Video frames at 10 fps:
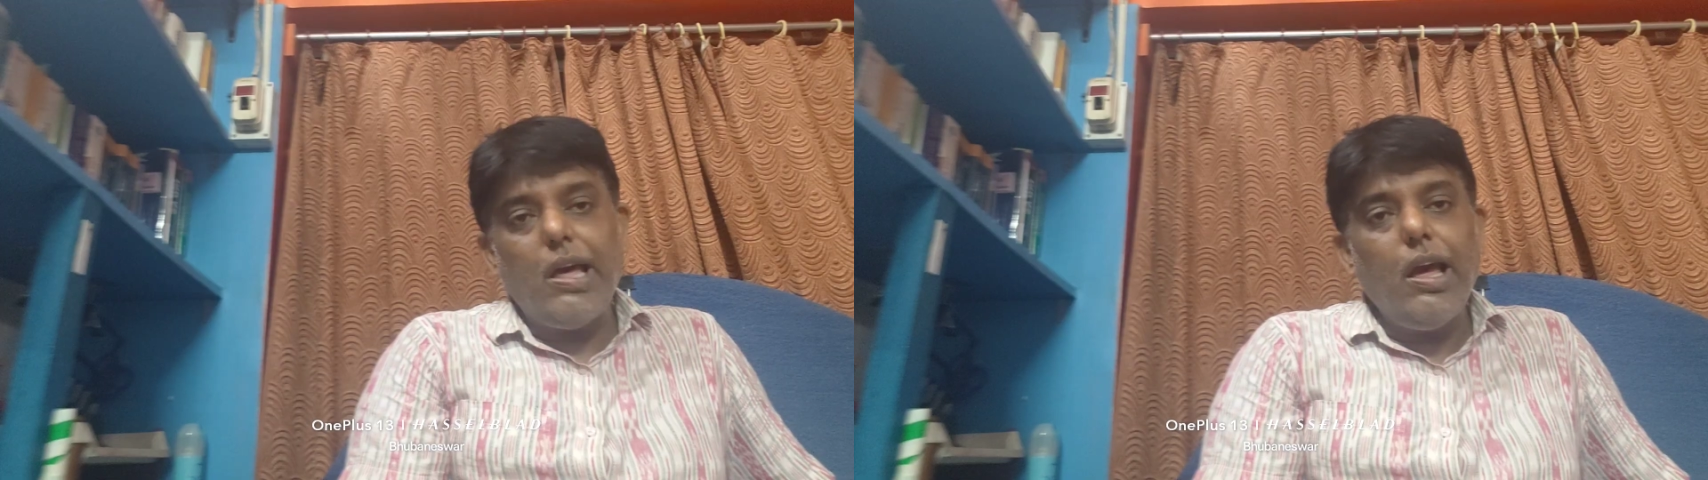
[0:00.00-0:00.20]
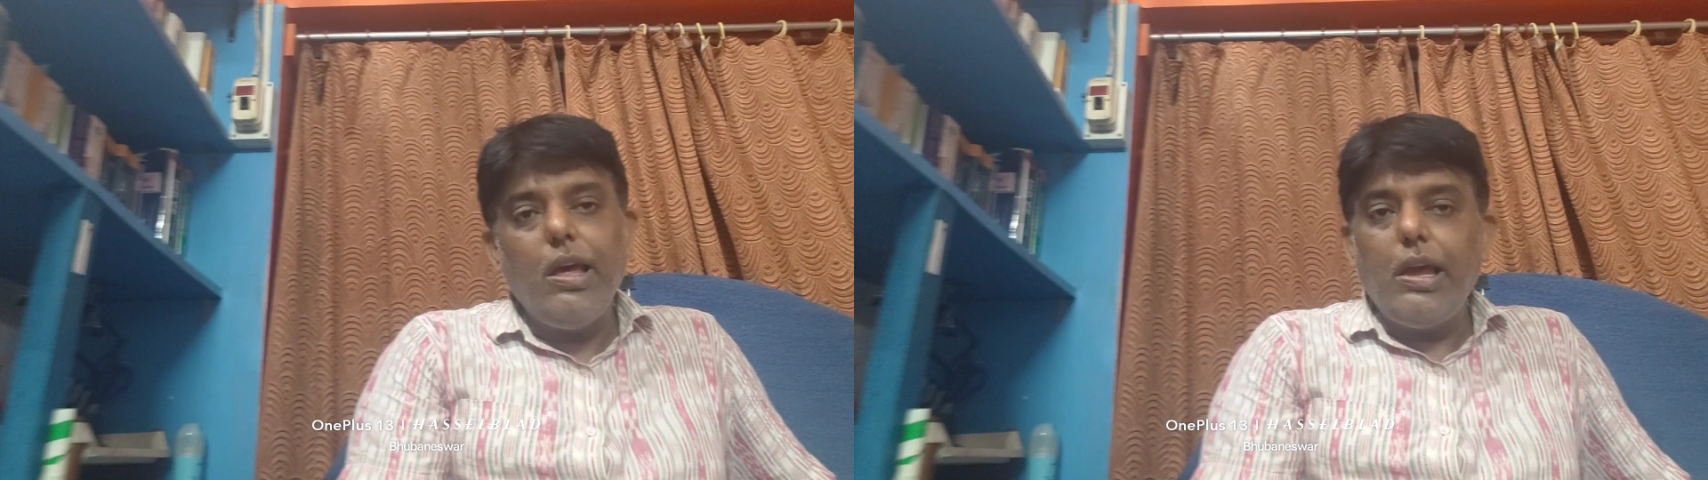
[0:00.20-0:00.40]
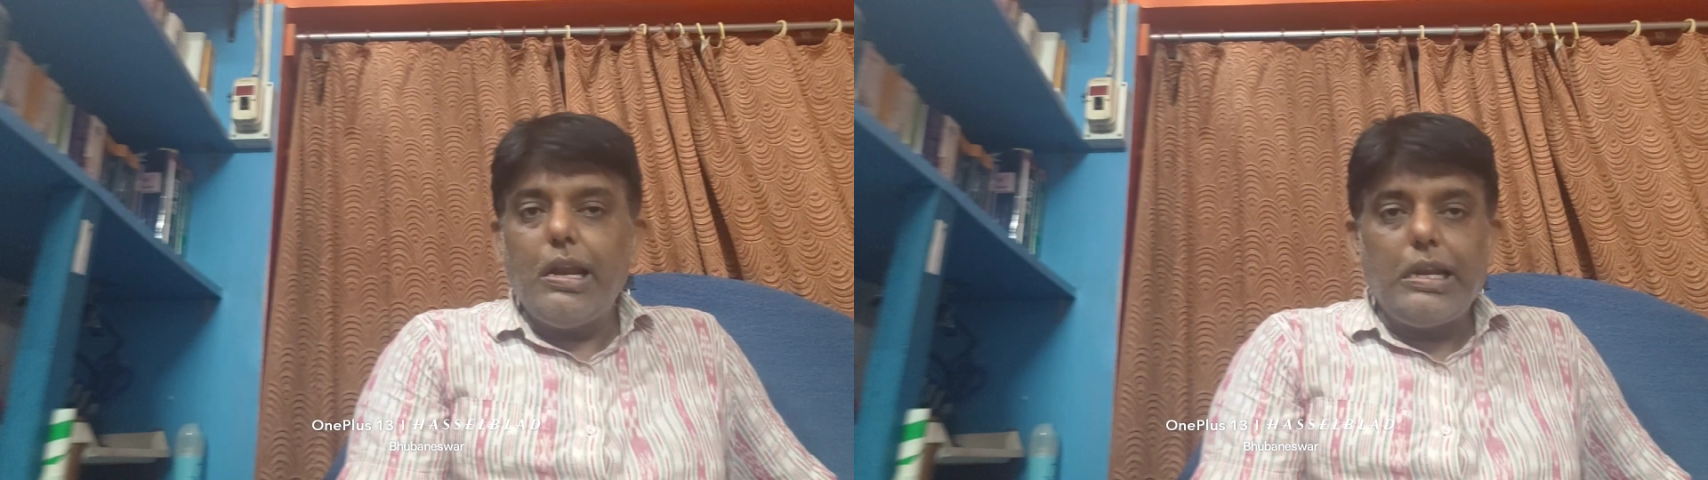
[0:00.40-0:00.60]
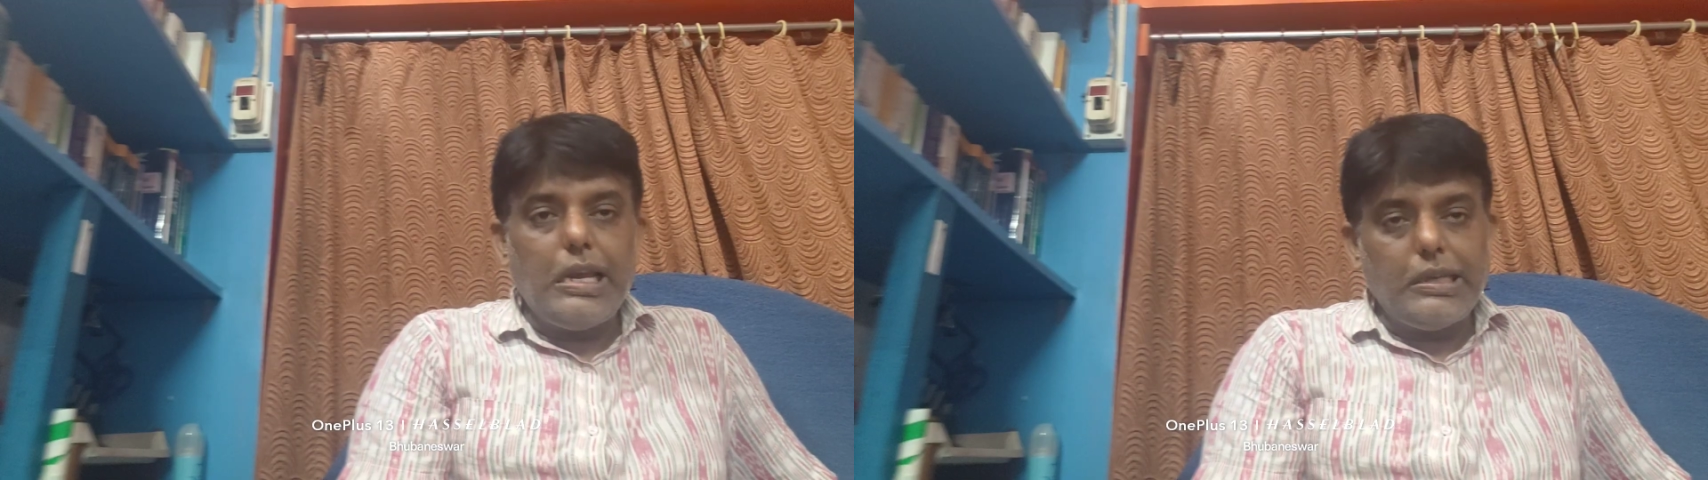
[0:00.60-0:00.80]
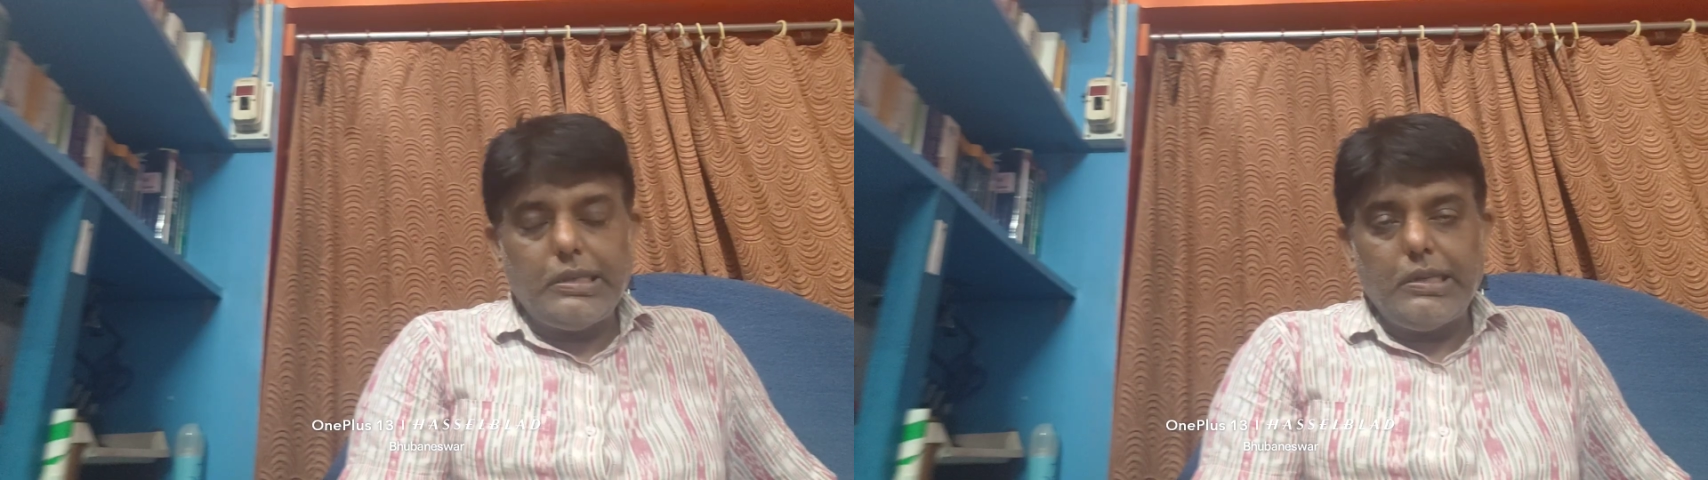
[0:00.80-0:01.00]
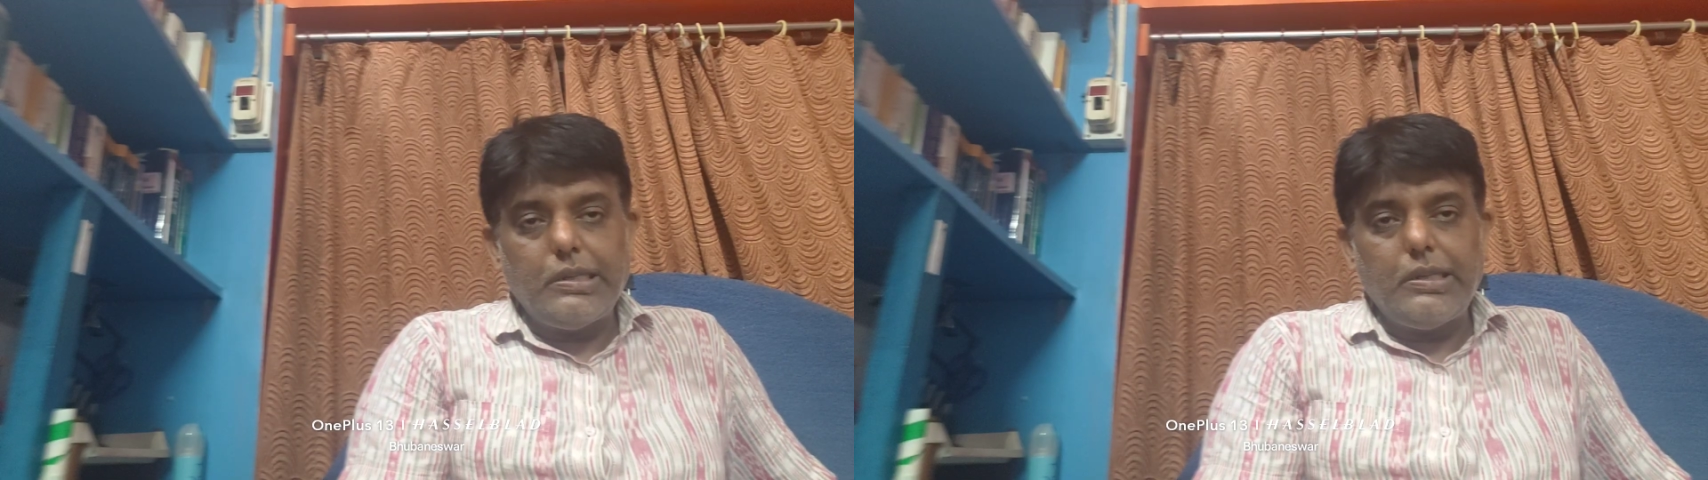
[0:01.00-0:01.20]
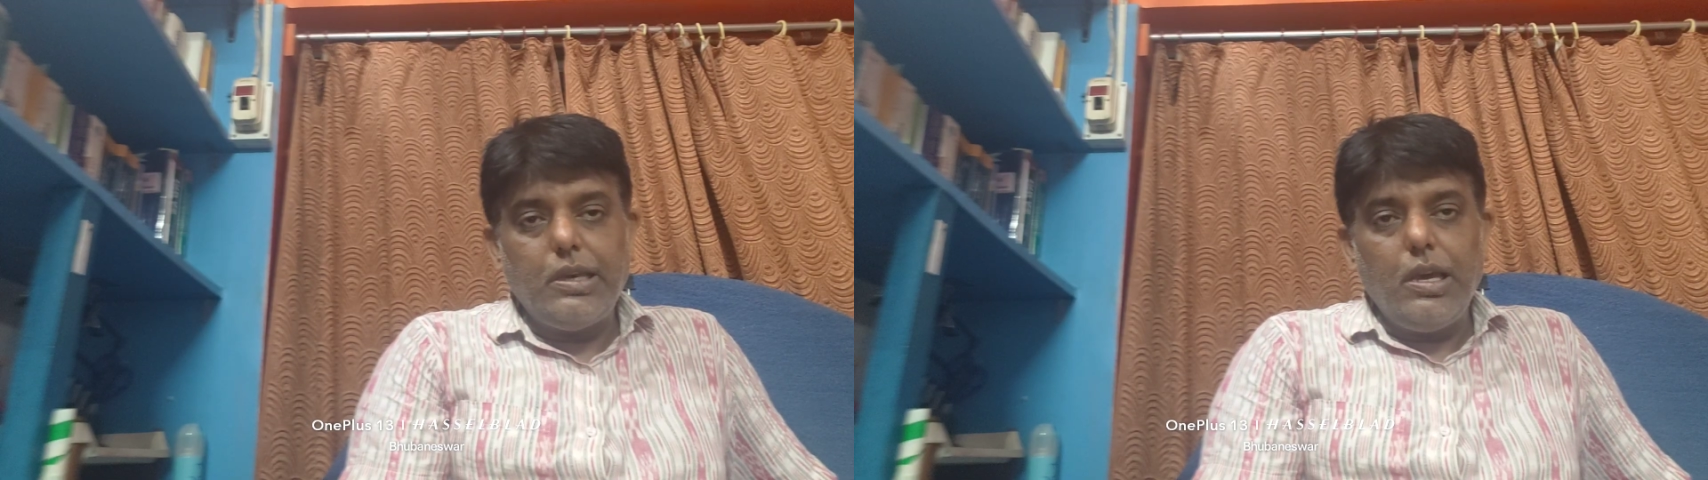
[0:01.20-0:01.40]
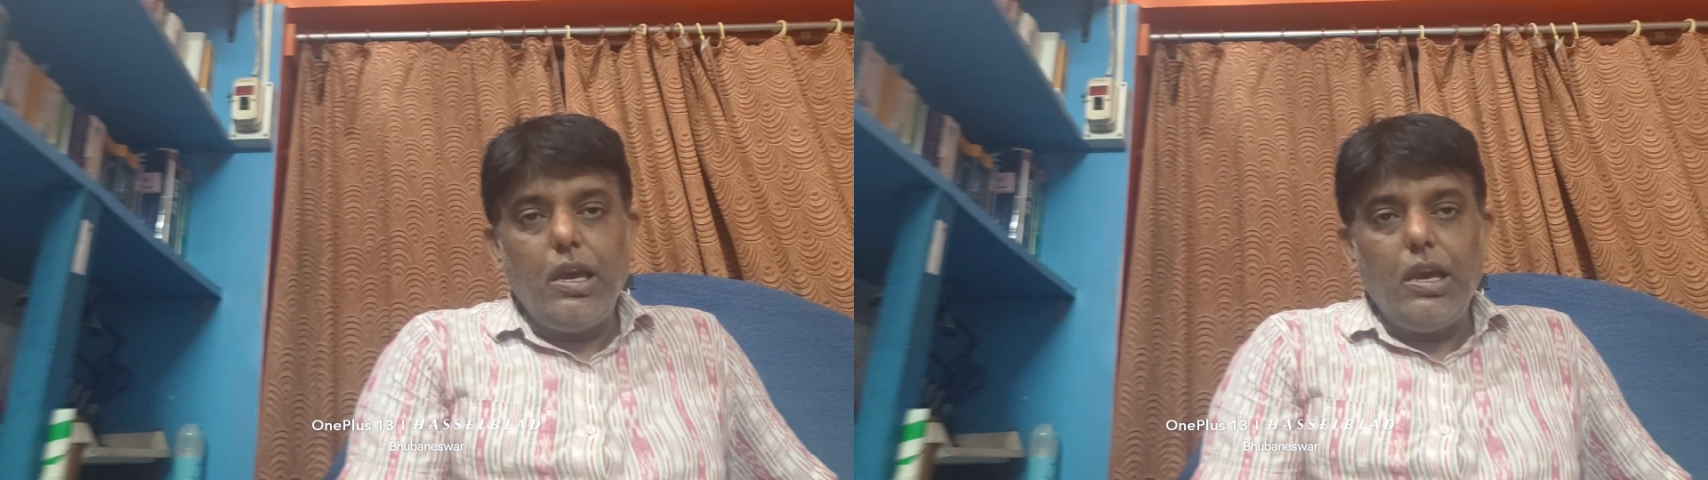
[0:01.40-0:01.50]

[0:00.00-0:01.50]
the taxes.